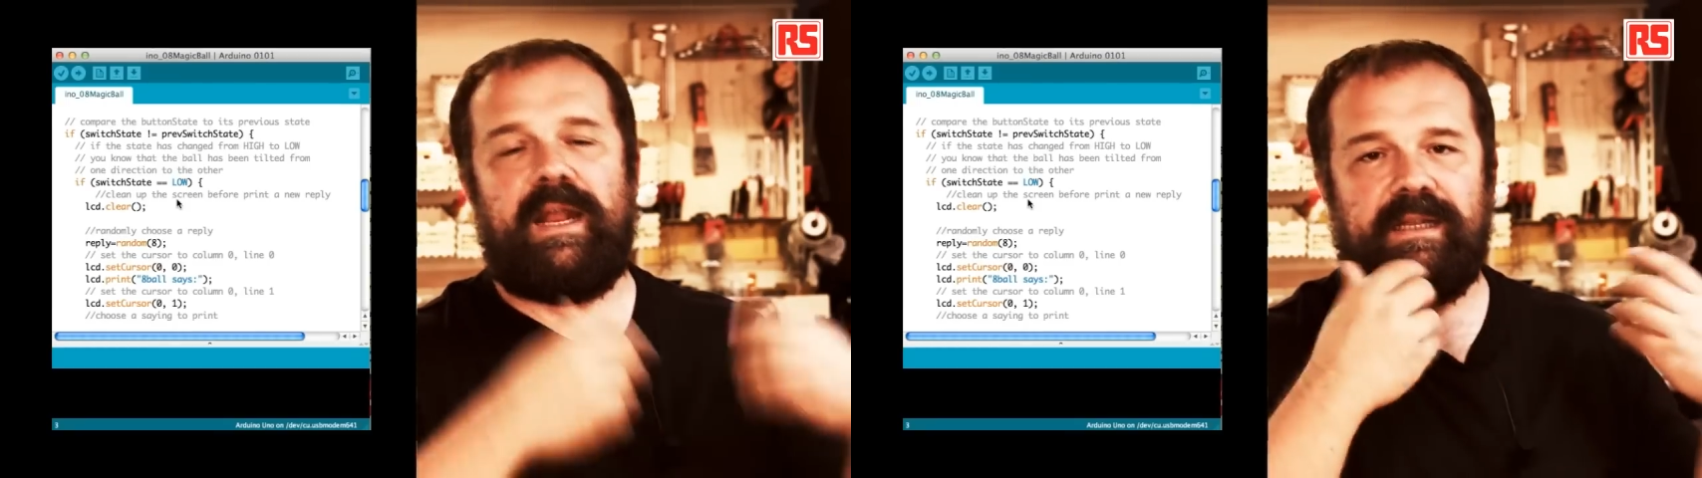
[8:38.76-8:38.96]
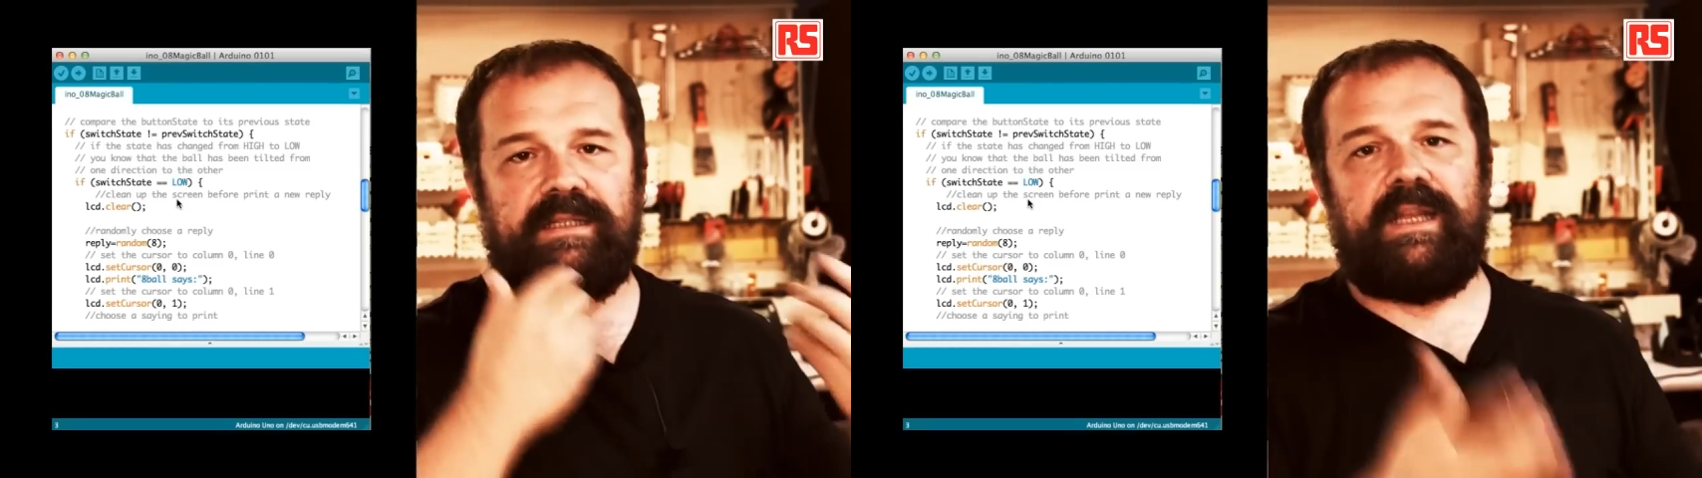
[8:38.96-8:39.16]

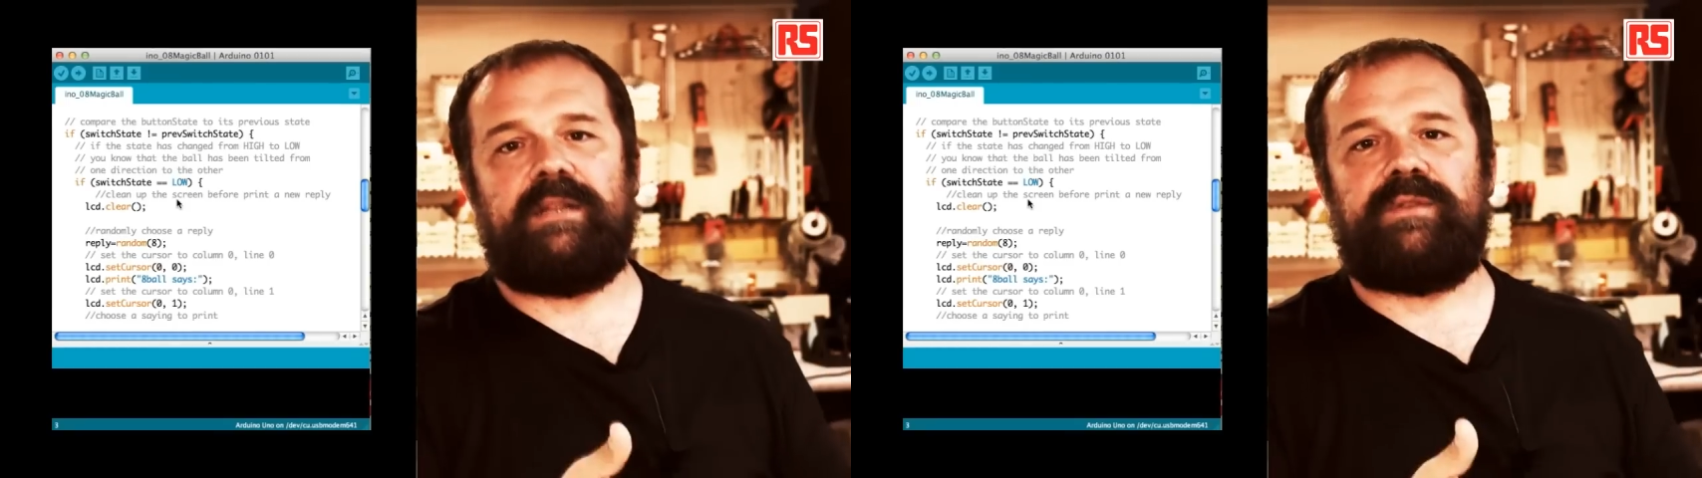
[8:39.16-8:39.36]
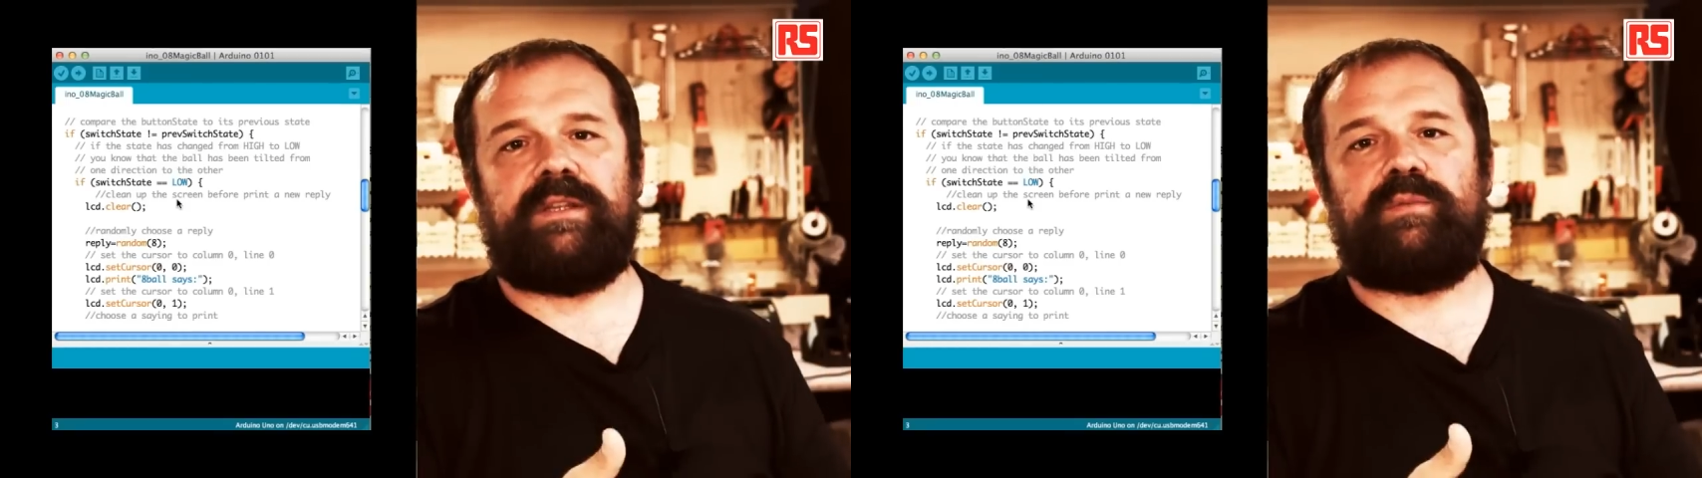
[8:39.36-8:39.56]
And the
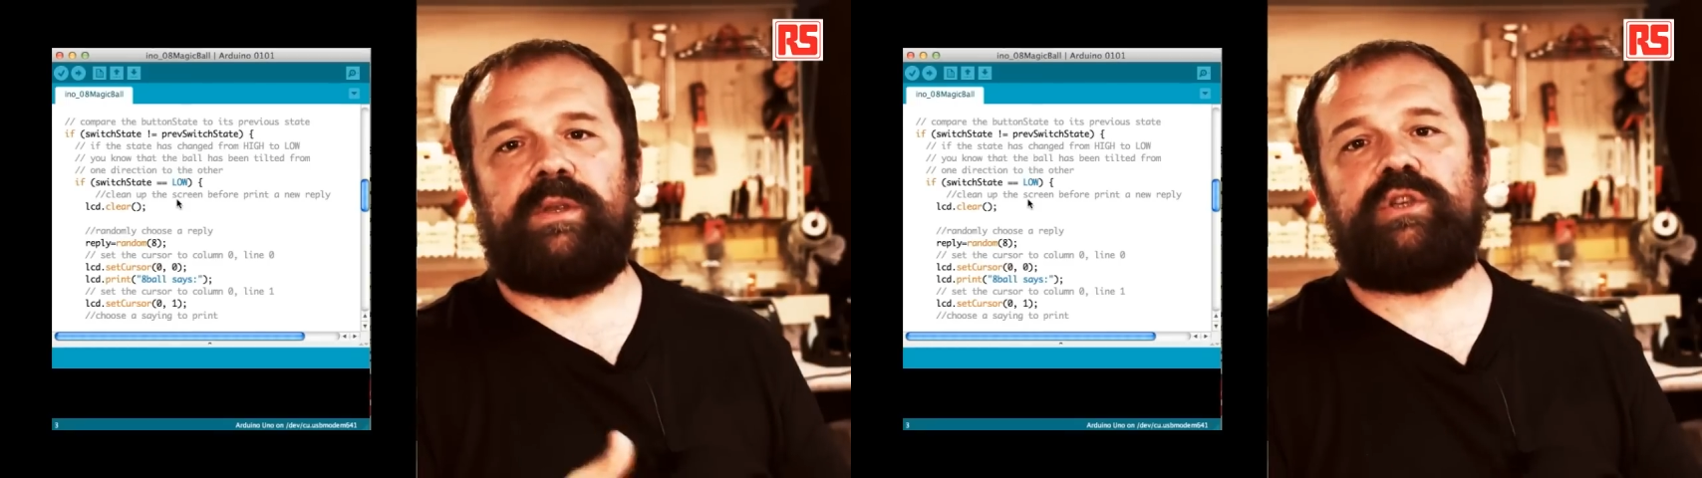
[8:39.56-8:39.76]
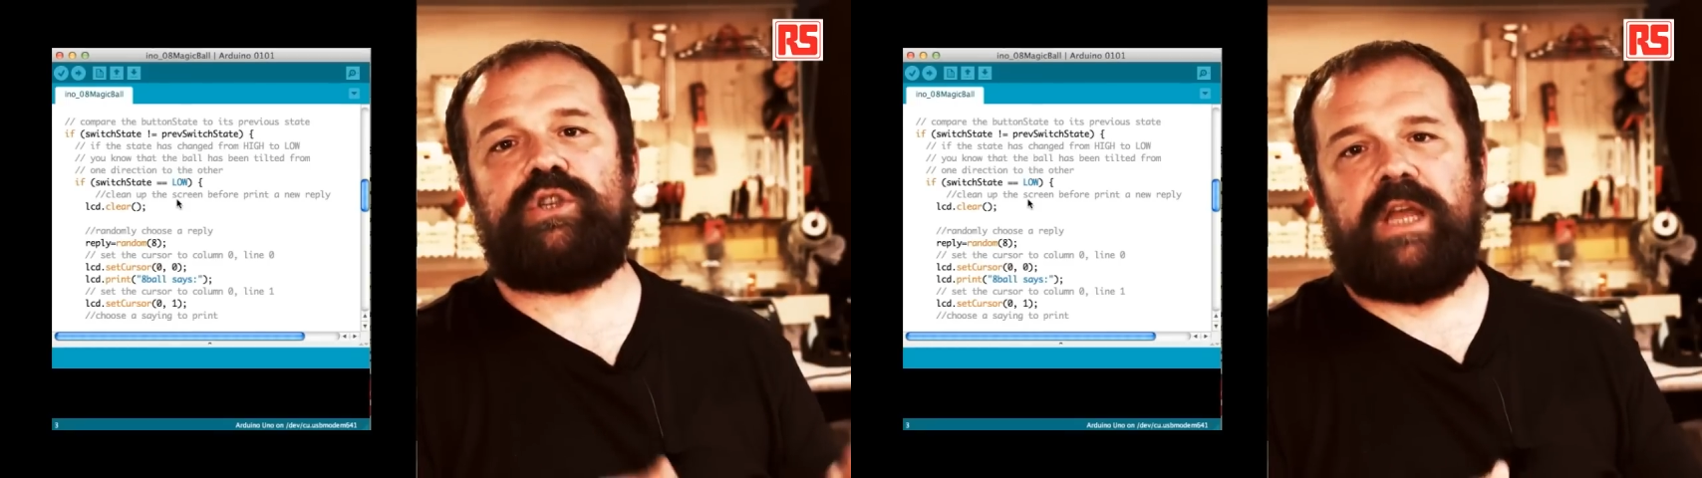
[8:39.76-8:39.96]
state of the
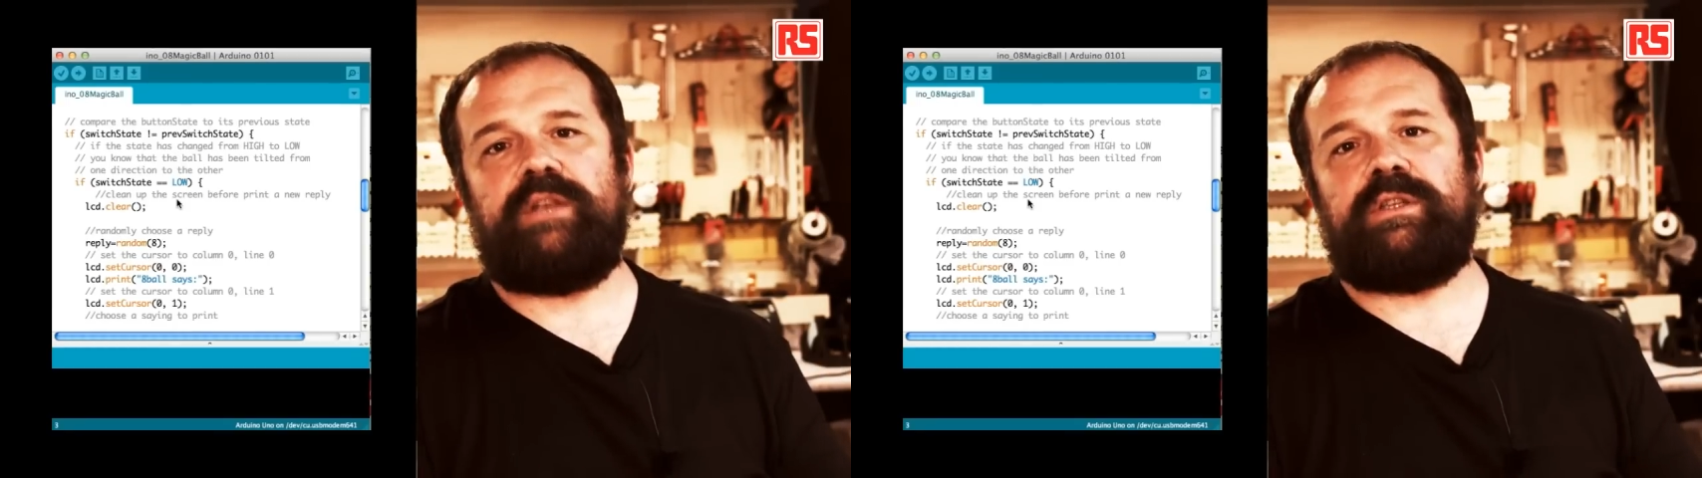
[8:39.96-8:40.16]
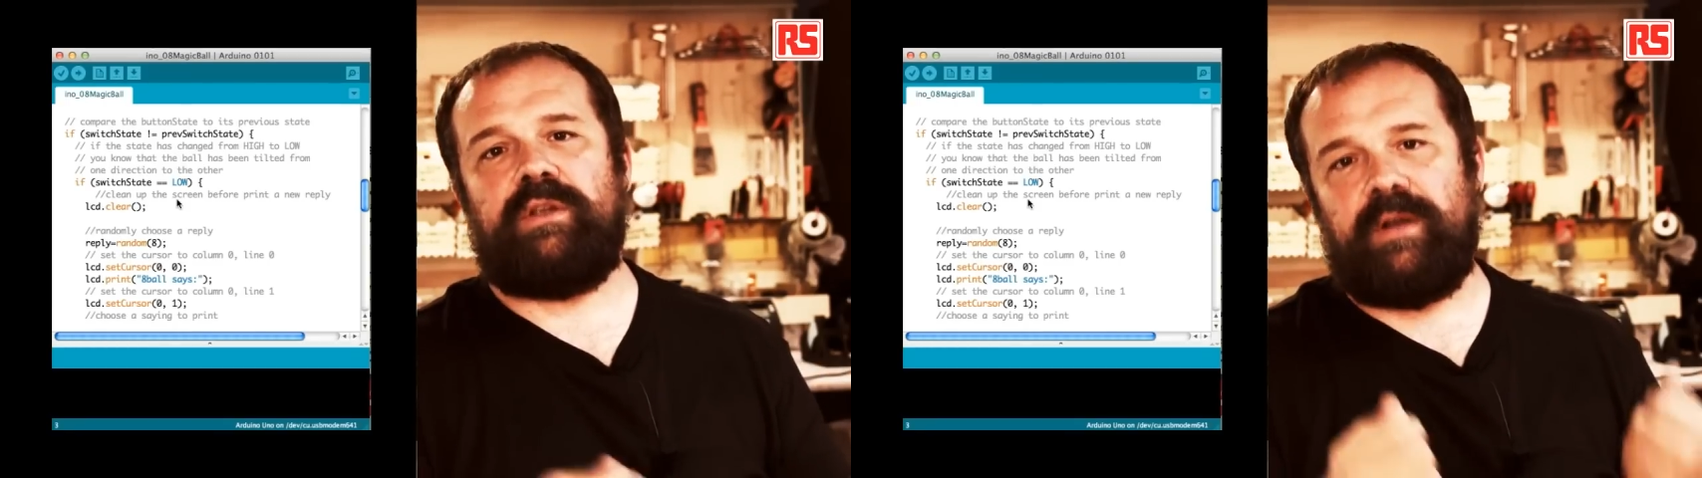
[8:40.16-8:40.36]
switch changes